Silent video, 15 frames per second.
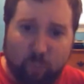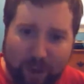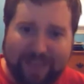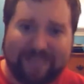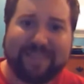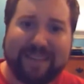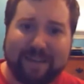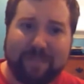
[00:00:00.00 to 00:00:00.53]

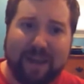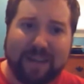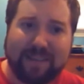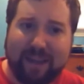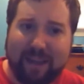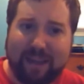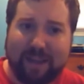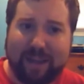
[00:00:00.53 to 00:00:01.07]
wasted my
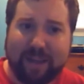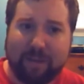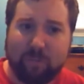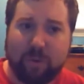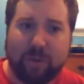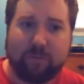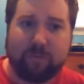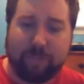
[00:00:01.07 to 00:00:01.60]

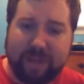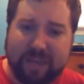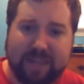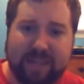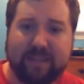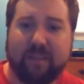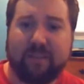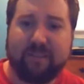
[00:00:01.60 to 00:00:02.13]
time with
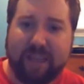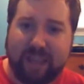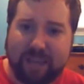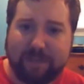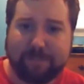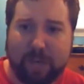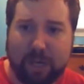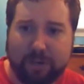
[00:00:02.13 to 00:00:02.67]
repeating the
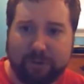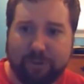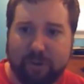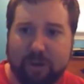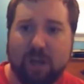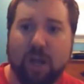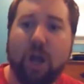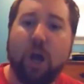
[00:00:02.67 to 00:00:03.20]
same
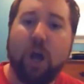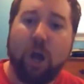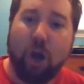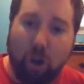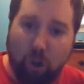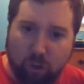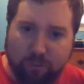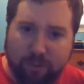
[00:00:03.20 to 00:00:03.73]
mantra
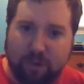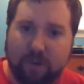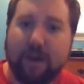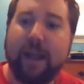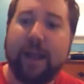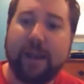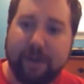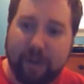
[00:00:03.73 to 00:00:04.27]
over
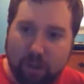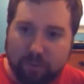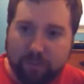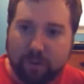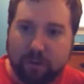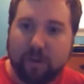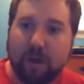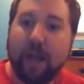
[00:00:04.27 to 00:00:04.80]
and
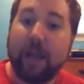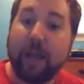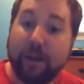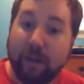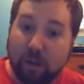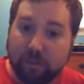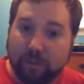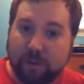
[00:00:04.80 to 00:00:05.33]
over
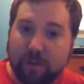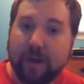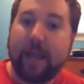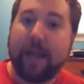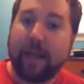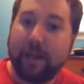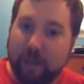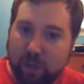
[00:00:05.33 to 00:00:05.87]
and over
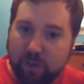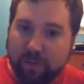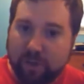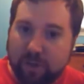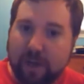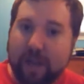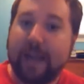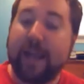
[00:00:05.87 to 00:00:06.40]
and
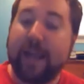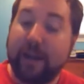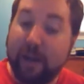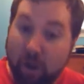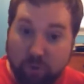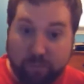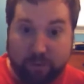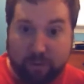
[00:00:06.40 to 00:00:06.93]
over and
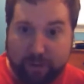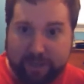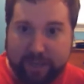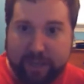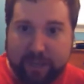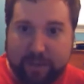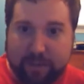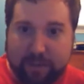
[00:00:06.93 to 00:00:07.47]
over
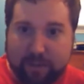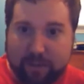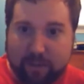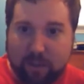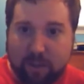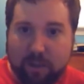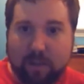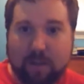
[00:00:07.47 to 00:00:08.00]
again,
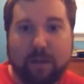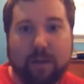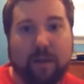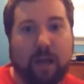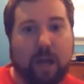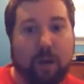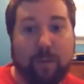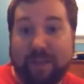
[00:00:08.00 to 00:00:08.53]

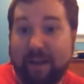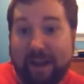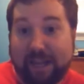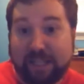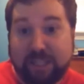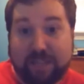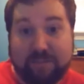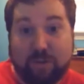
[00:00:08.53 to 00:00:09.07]
without
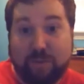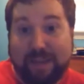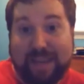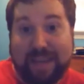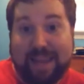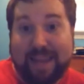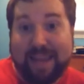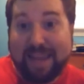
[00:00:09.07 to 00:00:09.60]
actually doing
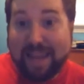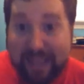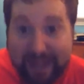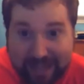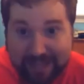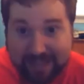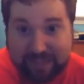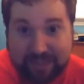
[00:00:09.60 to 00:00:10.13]

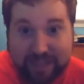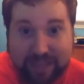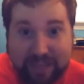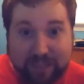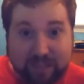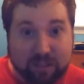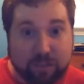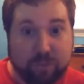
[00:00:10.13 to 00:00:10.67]

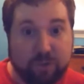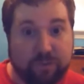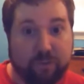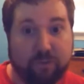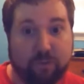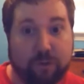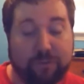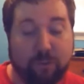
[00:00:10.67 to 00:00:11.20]
anything to move the
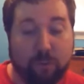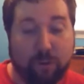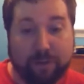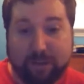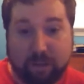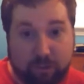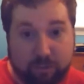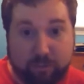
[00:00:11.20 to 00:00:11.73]
story forward
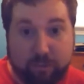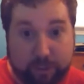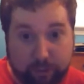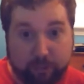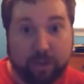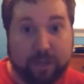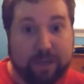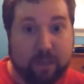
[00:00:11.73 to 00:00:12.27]
until
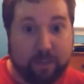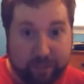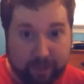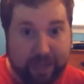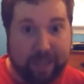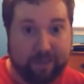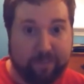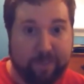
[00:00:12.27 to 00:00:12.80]
literally the
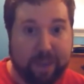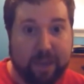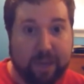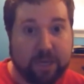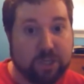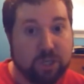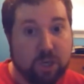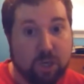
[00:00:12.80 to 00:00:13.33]
last page.